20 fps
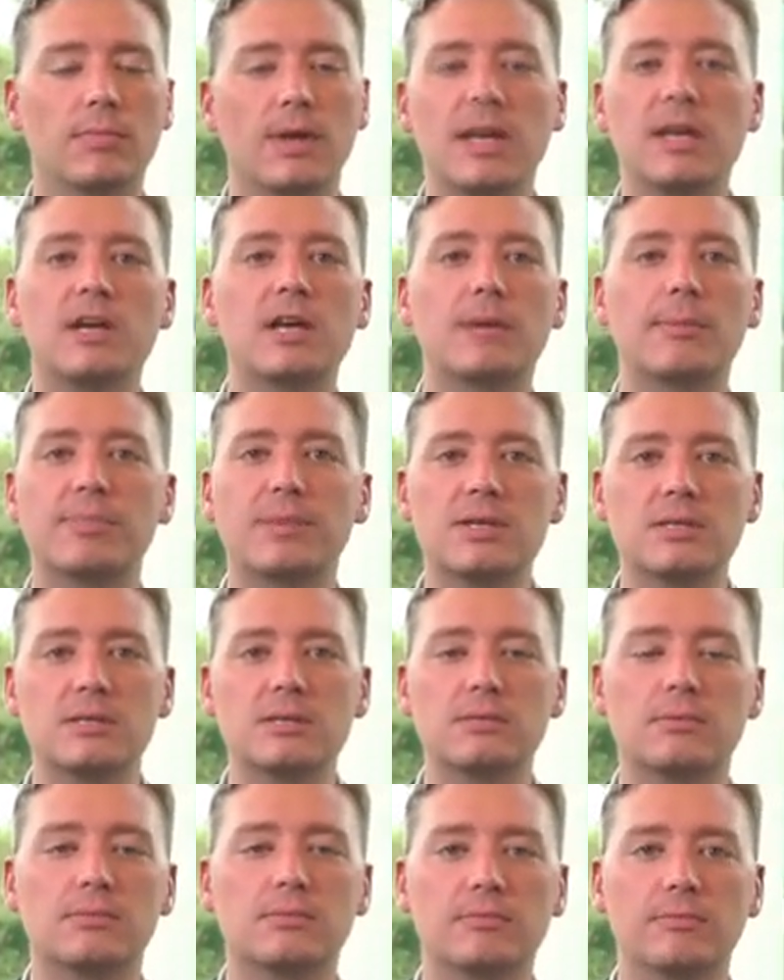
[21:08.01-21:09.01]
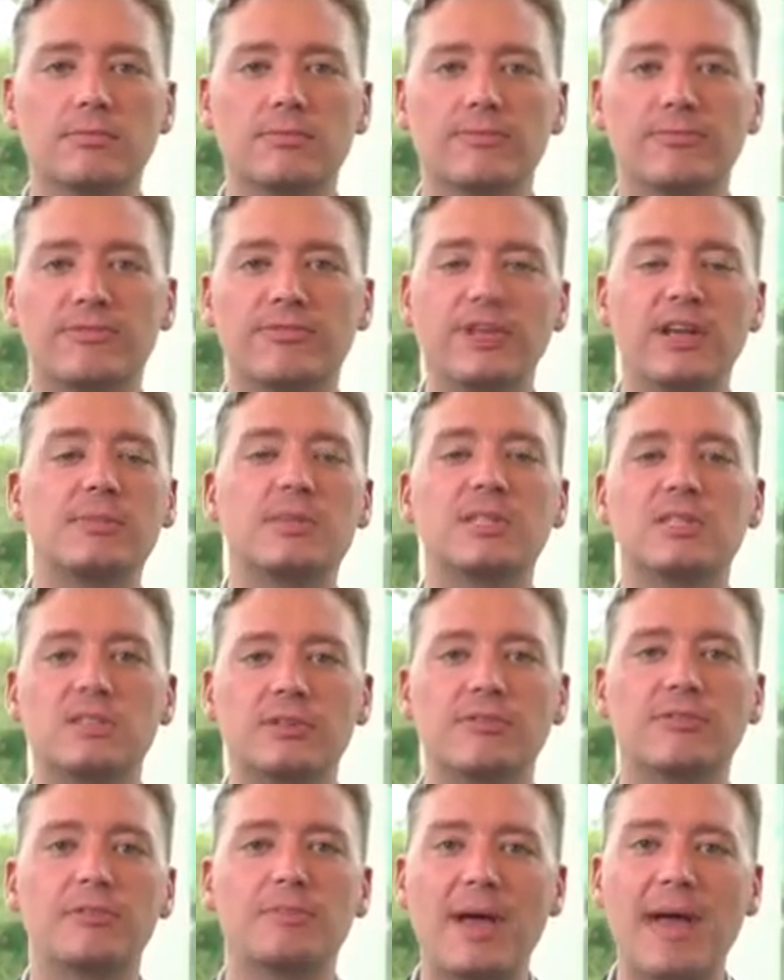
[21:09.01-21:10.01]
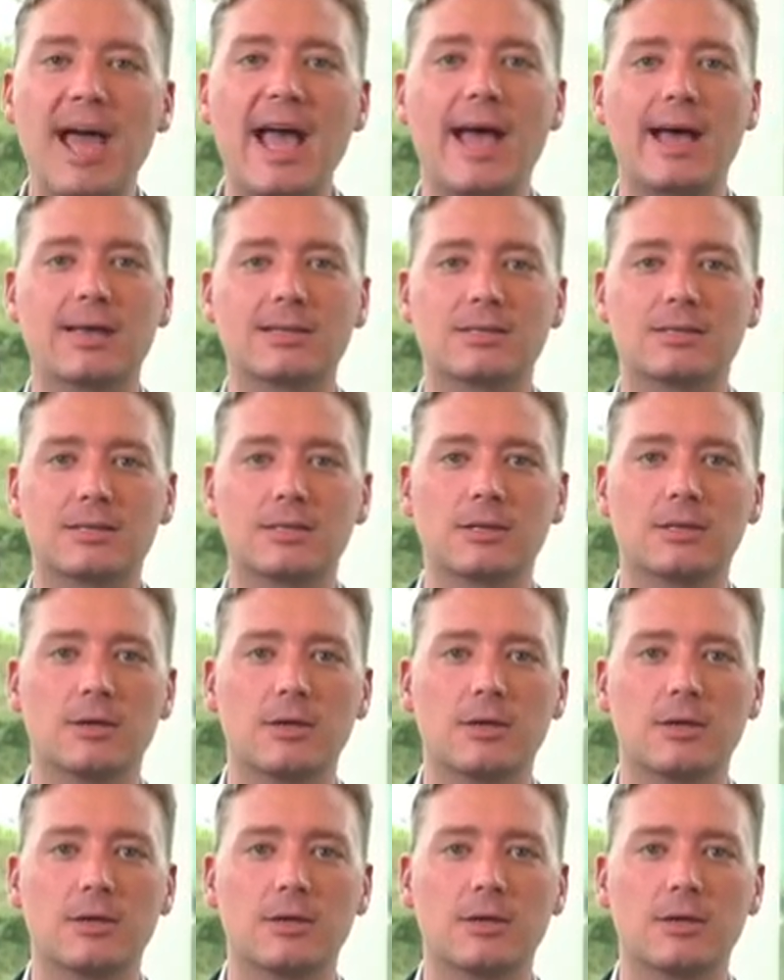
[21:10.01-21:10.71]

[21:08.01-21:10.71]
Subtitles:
end up as figments of the past.